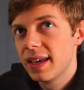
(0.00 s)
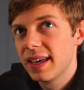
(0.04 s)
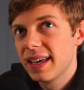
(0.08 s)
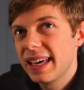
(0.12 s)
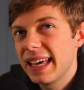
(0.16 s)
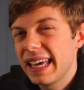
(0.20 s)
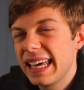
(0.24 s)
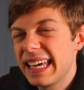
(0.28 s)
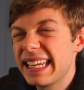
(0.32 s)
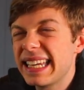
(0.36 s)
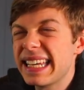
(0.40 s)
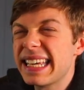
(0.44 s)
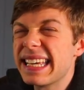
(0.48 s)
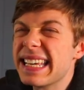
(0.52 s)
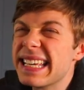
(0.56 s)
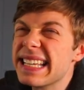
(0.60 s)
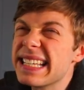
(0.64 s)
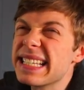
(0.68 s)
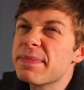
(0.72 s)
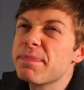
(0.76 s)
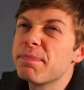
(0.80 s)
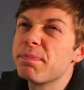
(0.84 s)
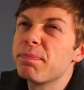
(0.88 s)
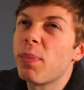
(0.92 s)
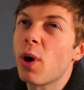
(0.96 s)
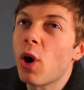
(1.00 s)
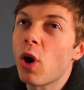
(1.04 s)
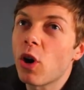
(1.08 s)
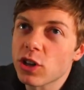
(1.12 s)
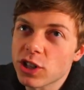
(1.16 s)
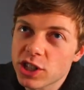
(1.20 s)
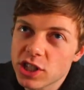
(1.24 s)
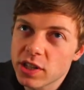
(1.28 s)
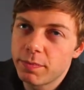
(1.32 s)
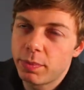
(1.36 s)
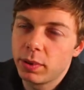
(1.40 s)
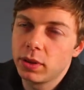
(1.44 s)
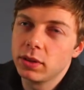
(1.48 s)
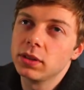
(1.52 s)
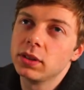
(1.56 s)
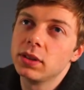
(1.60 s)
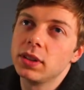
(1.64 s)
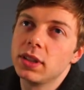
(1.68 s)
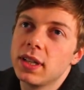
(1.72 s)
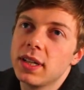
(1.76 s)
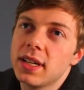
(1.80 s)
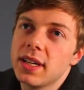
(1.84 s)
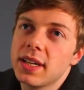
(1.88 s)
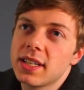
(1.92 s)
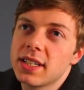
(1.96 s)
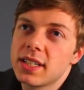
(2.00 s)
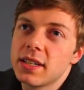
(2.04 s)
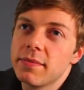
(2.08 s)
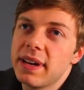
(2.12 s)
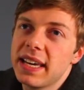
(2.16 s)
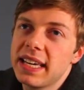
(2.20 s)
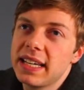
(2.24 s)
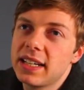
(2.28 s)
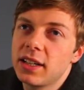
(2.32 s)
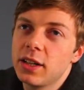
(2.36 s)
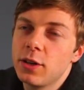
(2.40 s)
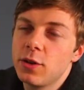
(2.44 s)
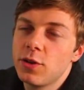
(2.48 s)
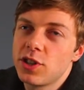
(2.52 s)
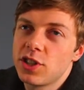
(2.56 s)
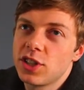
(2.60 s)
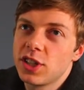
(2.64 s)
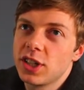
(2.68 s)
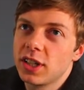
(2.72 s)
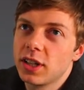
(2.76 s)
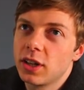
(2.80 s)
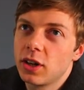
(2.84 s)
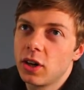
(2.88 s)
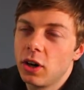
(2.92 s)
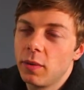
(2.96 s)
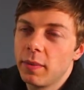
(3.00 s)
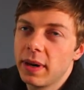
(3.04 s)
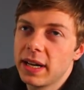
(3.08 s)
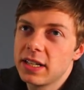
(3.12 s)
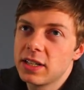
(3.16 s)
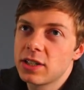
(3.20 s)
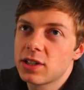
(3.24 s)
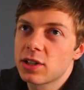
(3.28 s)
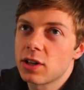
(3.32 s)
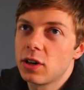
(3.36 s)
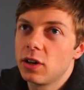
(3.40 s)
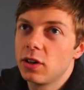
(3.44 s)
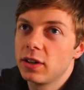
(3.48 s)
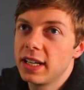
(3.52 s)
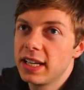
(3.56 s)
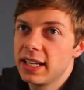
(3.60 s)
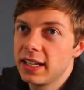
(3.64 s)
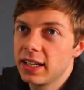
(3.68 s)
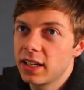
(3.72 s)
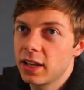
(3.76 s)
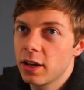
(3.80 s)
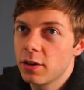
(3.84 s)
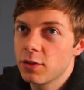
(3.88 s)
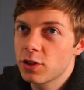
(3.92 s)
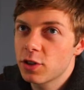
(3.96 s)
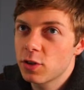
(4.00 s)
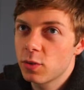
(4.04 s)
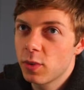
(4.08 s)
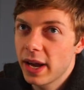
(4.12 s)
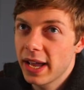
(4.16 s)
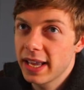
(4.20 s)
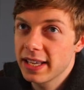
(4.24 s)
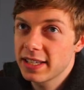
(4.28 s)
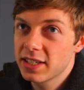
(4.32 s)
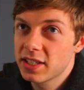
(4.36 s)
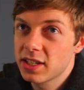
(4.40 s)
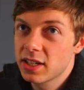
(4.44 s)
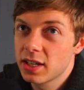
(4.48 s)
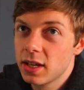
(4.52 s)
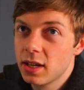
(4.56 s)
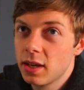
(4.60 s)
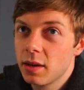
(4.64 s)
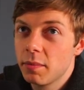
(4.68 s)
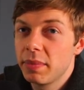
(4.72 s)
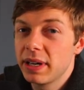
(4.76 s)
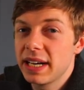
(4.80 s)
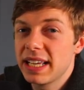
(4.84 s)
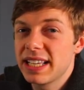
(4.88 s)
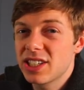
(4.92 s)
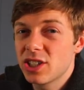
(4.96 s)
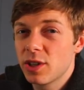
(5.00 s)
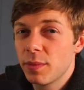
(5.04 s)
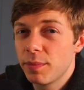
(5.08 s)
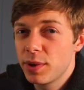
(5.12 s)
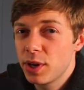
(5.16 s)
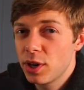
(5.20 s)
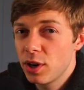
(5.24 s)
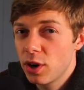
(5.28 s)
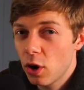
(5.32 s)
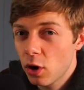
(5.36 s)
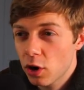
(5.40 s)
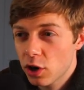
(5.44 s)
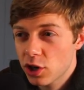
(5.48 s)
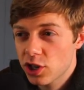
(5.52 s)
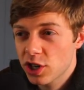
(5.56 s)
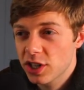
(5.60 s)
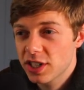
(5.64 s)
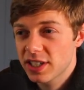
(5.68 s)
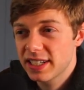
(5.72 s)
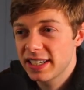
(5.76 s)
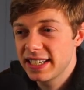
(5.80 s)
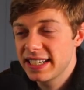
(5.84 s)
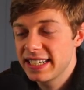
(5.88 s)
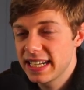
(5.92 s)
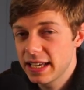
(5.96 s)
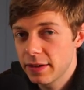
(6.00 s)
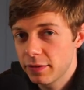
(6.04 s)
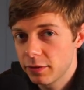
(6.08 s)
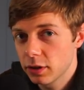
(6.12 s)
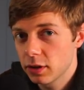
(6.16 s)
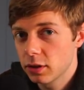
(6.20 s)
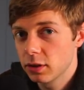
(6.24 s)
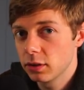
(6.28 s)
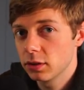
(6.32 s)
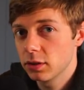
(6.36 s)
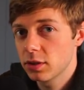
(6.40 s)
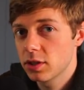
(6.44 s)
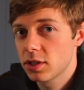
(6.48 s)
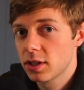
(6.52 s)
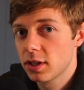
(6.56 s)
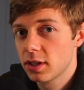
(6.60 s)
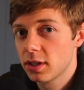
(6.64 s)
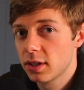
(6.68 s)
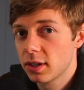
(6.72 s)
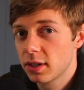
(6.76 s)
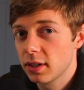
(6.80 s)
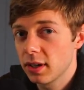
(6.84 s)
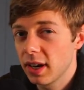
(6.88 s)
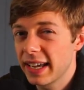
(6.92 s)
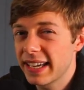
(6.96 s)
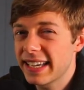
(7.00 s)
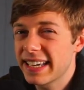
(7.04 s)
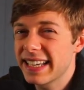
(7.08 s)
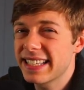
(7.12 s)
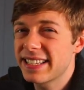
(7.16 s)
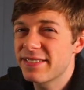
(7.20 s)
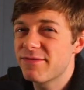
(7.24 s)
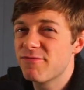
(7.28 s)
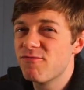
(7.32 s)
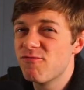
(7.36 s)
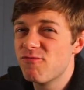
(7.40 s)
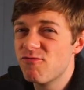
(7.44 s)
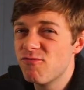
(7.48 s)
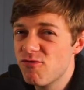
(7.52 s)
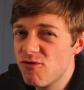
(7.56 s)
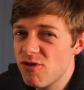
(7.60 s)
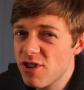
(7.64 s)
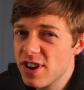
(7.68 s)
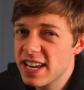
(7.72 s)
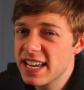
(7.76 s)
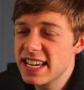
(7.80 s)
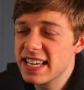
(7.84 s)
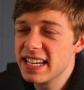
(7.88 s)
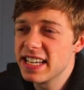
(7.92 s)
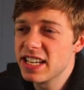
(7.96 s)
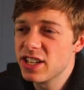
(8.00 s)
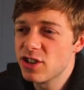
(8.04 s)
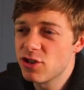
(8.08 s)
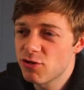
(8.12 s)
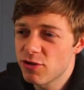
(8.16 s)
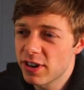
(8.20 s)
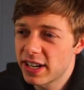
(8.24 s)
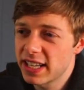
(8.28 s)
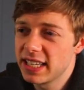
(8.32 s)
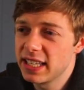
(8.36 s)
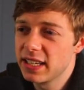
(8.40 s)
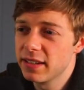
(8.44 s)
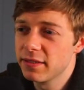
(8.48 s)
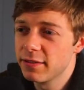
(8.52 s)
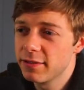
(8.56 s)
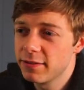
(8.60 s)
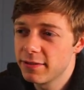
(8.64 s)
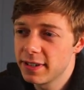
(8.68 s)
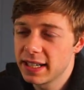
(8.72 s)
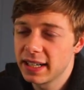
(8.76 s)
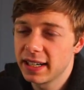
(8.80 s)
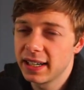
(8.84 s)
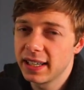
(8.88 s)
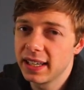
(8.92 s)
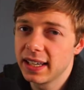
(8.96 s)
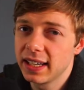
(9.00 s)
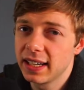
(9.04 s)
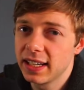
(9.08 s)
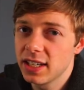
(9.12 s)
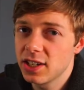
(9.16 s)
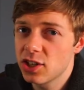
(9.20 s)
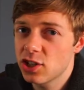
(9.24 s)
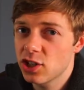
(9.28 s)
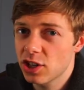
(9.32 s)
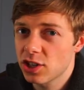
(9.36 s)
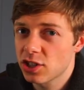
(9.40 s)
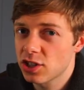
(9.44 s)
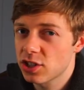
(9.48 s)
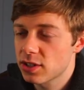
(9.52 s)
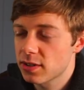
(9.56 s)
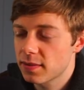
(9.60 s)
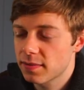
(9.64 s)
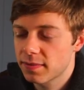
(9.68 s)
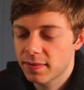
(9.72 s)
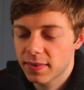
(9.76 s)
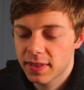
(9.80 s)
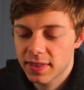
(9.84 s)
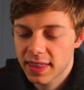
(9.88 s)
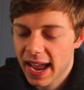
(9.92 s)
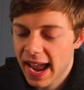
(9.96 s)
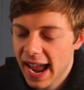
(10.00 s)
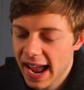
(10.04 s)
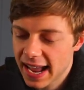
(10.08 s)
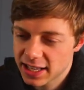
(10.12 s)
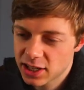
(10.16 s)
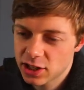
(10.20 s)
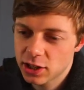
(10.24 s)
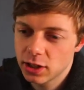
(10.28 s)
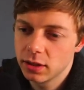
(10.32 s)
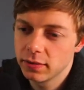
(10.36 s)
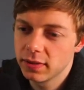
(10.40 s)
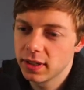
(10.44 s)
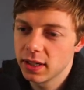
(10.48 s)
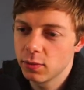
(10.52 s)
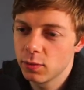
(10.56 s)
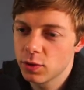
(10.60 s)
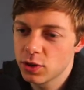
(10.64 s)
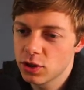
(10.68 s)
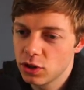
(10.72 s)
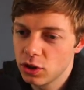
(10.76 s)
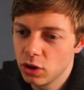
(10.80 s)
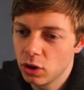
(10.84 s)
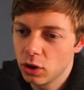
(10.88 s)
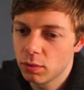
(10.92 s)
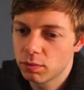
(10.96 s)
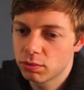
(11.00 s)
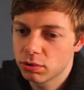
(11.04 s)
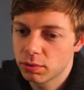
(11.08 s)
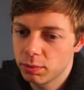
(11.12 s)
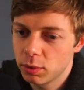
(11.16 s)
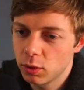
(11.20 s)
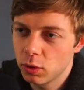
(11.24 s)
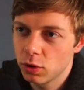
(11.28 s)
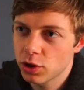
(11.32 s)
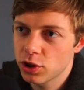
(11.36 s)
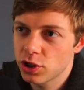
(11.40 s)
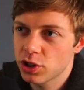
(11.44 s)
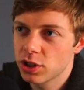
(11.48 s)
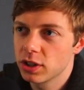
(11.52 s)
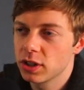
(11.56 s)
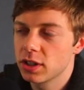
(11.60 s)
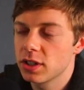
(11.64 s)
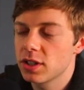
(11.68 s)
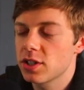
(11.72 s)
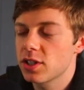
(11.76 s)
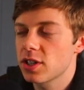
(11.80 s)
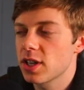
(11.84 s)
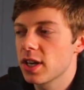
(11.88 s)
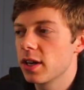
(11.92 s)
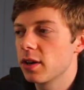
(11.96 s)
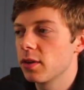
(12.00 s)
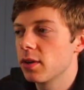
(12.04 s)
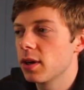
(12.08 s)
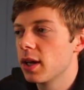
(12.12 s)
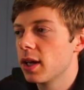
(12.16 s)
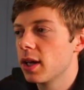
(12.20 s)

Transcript: it is possible to make Lucien comment on Inigo's quest, but it's obnoxiously difficult. Like, it's really tricky and fiddly, and the hassle of it was not proportionate, so...